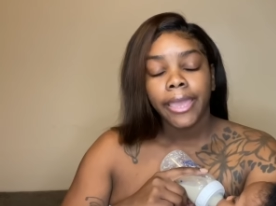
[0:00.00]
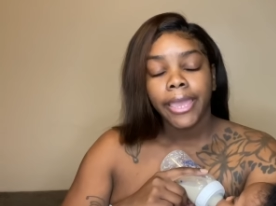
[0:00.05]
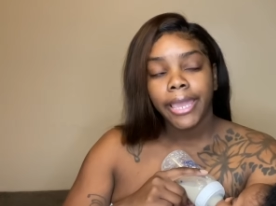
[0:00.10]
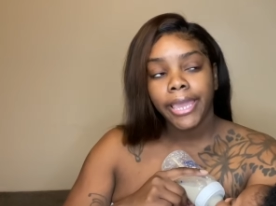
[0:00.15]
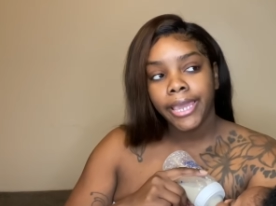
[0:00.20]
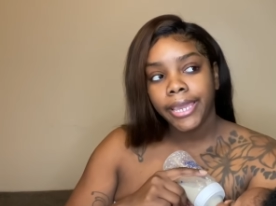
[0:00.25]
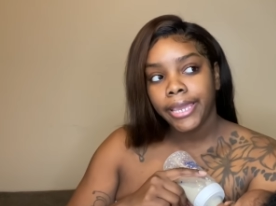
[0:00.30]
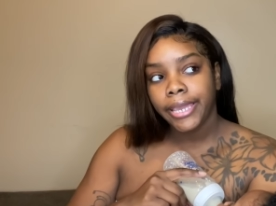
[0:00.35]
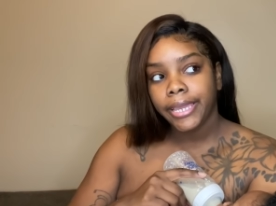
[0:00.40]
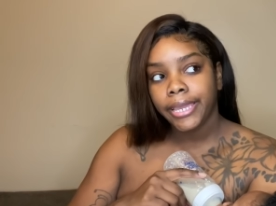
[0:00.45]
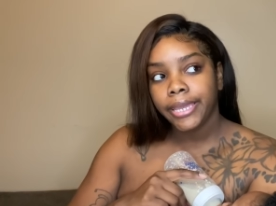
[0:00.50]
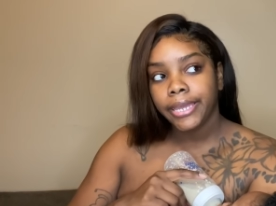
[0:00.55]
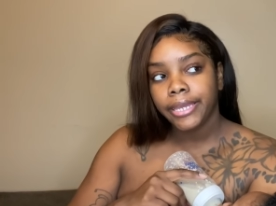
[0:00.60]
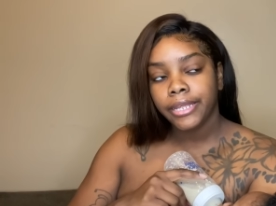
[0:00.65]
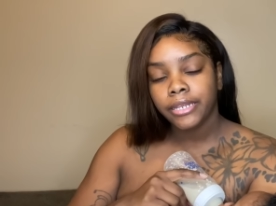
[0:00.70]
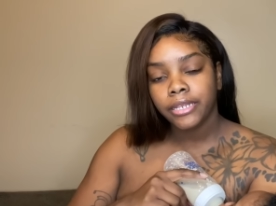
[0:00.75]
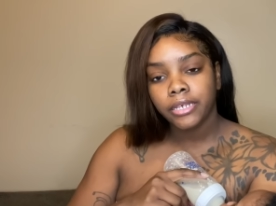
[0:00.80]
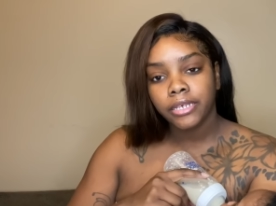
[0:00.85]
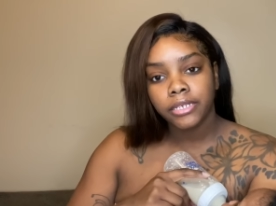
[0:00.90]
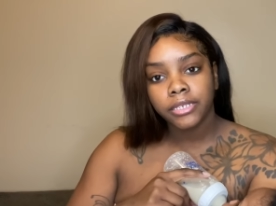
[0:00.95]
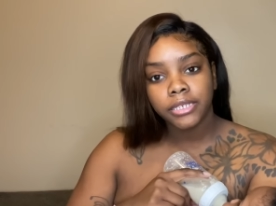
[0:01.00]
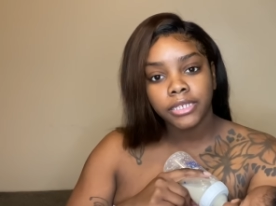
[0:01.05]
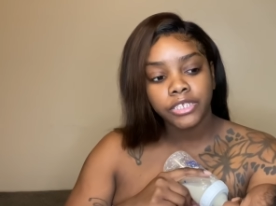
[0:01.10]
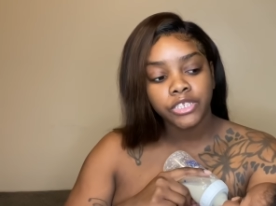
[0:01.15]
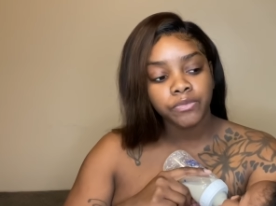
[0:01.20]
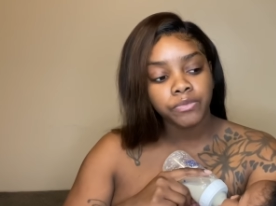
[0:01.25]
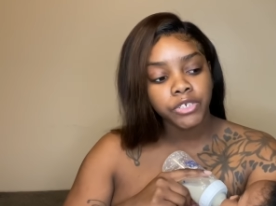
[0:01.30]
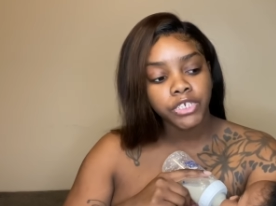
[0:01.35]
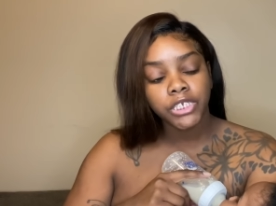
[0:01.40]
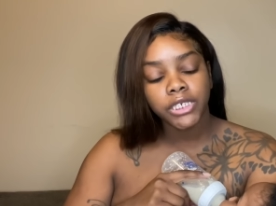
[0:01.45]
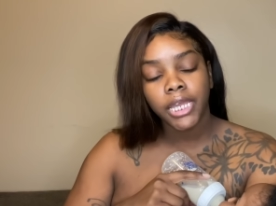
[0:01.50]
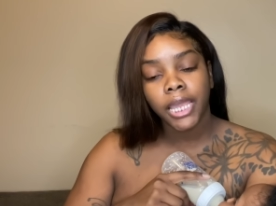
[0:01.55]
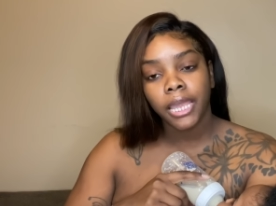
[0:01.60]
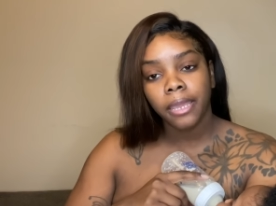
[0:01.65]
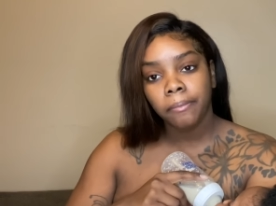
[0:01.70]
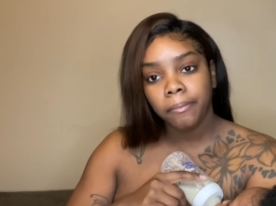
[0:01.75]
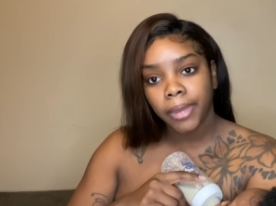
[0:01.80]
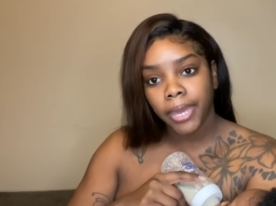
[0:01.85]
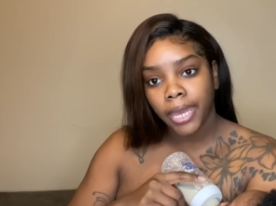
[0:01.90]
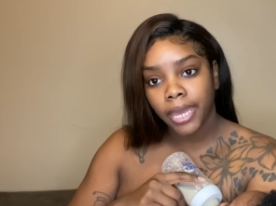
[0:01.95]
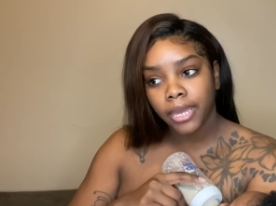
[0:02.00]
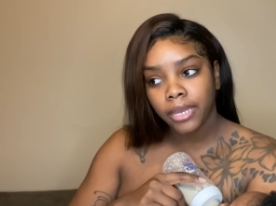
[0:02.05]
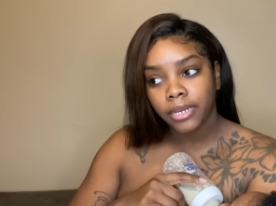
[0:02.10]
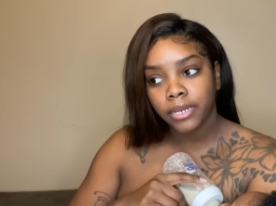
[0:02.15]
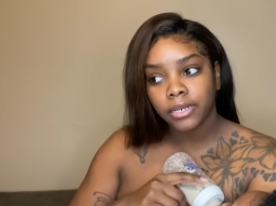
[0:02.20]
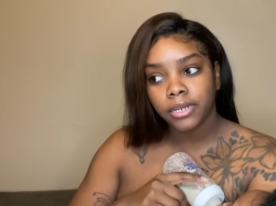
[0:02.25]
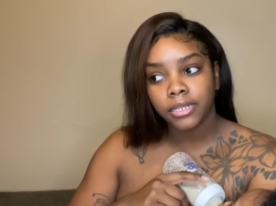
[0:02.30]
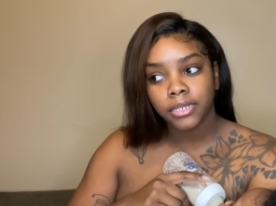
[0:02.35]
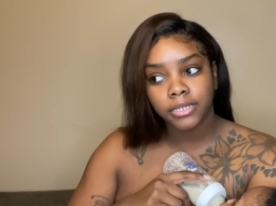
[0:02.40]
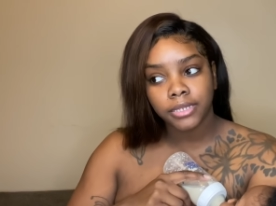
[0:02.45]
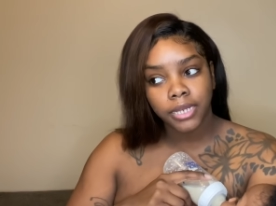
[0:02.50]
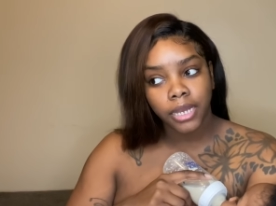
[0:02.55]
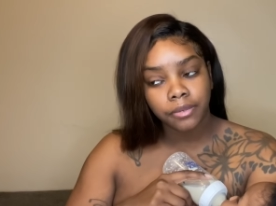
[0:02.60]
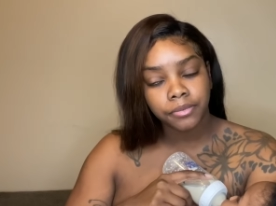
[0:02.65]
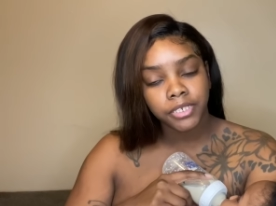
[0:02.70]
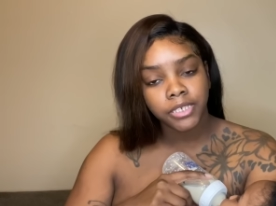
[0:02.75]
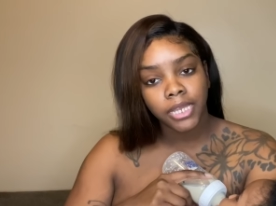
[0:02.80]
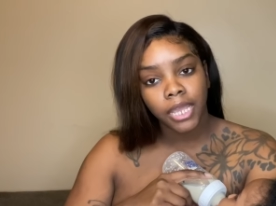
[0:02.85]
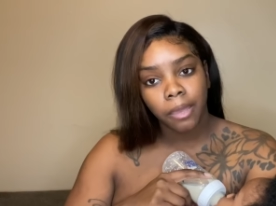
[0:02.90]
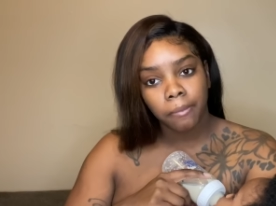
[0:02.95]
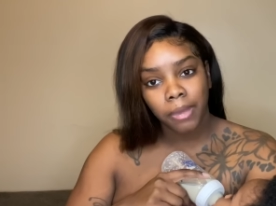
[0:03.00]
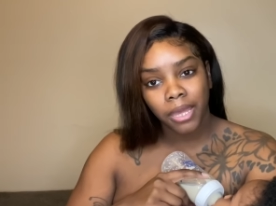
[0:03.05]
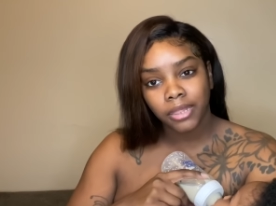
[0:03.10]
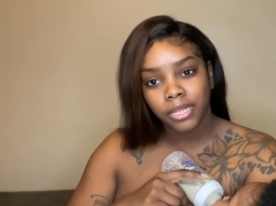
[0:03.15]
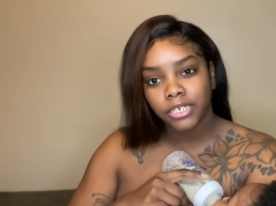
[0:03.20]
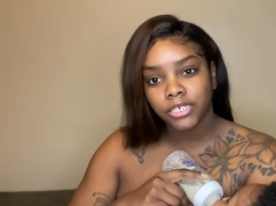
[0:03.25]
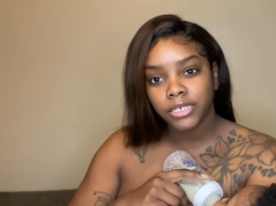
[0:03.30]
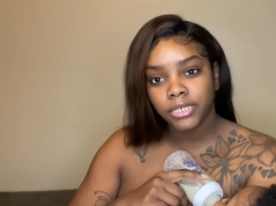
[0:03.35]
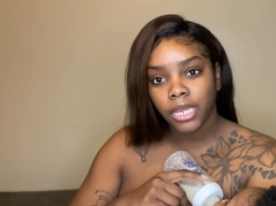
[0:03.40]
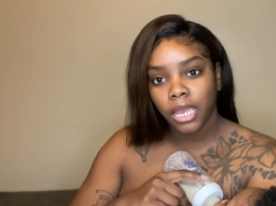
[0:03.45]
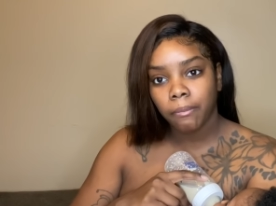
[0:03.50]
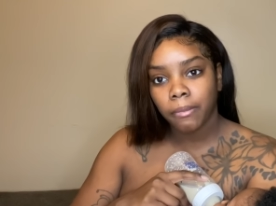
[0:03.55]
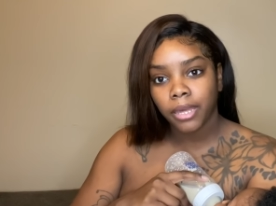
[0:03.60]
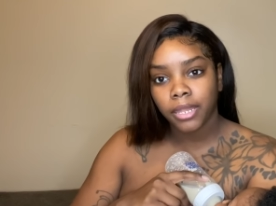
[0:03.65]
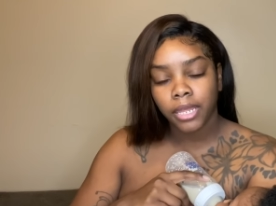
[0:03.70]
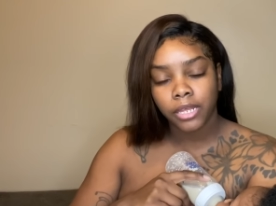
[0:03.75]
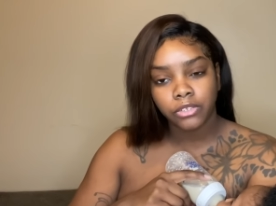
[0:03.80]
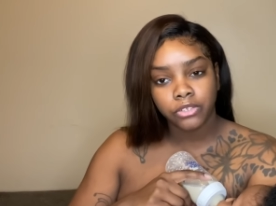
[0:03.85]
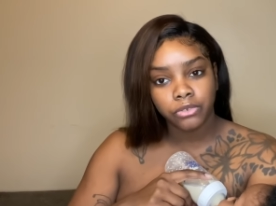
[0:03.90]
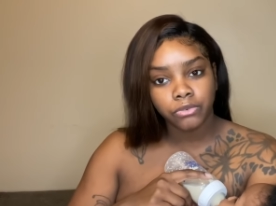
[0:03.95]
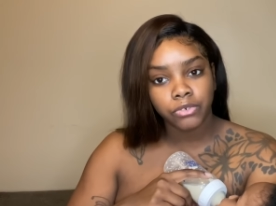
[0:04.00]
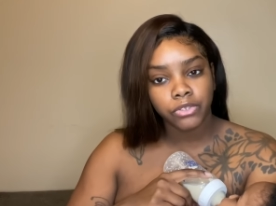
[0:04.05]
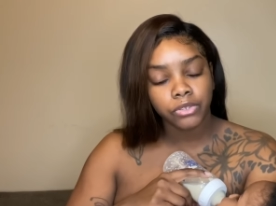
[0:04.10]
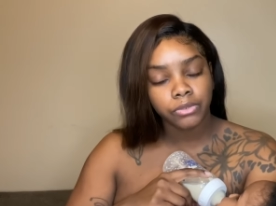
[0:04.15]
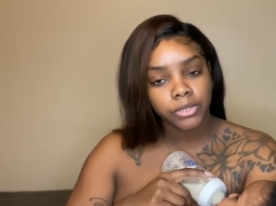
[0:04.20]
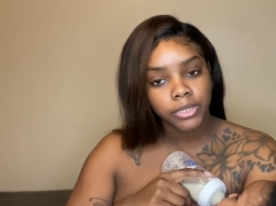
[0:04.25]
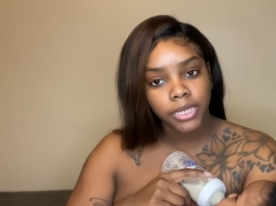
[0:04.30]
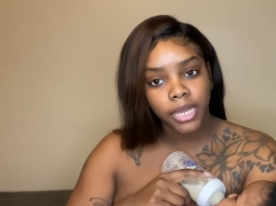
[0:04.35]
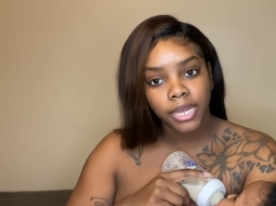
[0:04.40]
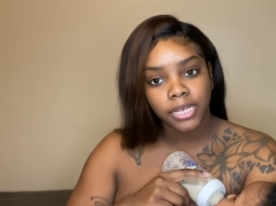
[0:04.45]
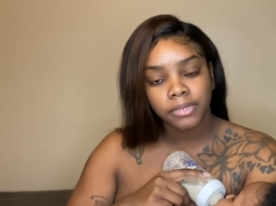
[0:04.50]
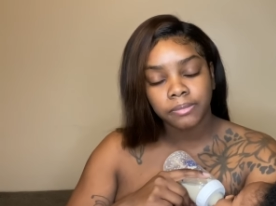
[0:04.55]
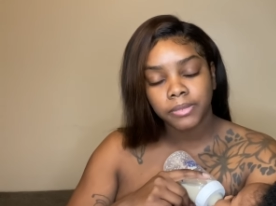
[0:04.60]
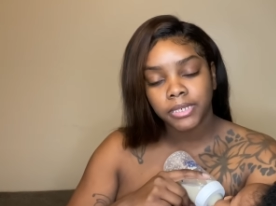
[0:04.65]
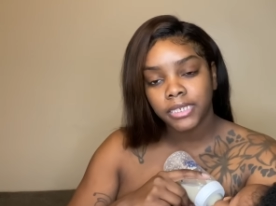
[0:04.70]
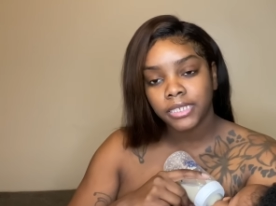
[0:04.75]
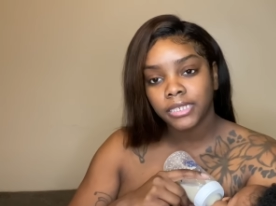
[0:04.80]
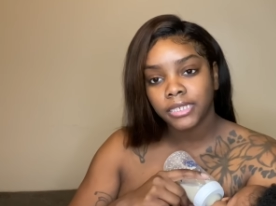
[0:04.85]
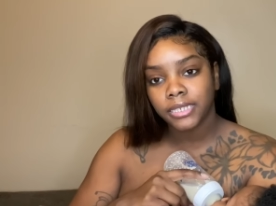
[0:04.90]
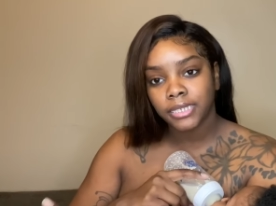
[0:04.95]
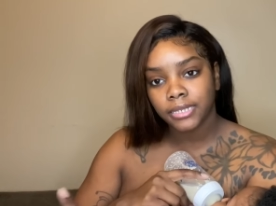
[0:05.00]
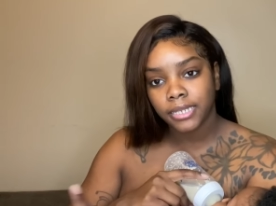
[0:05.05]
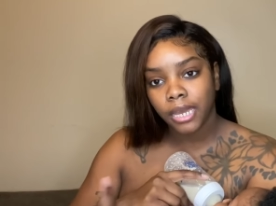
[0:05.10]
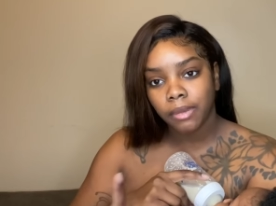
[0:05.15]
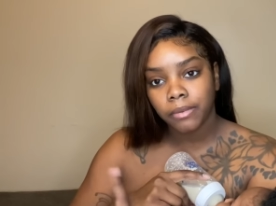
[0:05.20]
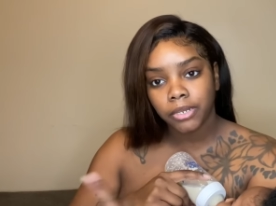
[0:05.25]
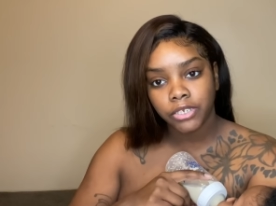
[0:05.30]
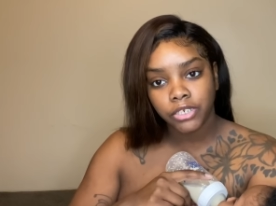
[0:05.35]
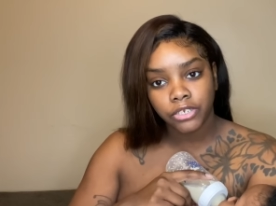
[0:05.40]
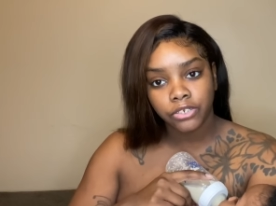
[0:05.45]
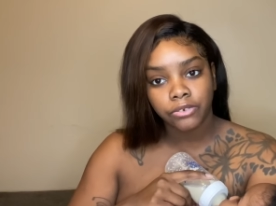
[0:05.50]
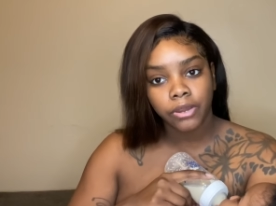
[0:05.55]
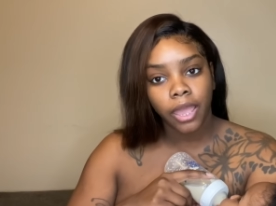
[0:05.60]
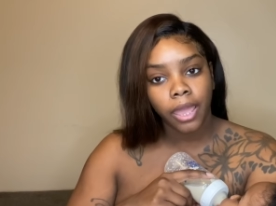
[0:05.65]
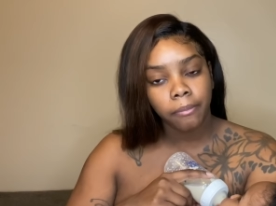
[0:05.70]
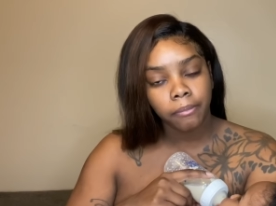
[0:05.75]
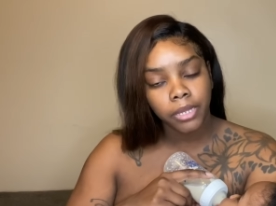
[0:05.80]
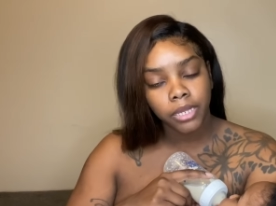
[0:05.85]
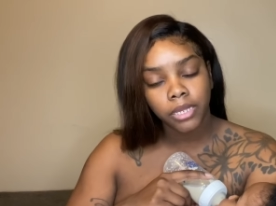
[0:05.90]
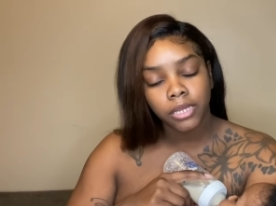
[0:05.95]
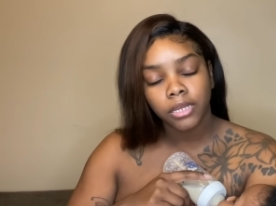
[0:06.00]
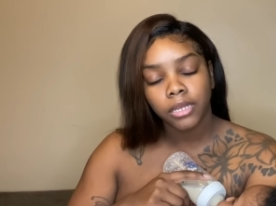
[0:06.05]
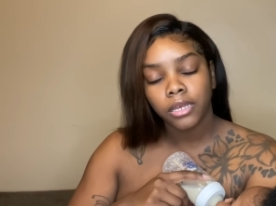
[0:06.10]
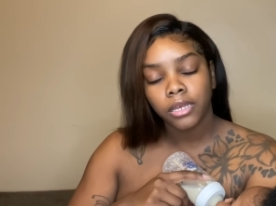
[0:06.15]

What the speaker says: And this is when she came back. Another time she came back. I think she came back like 2 or 3 times, but this is the time that she tried me.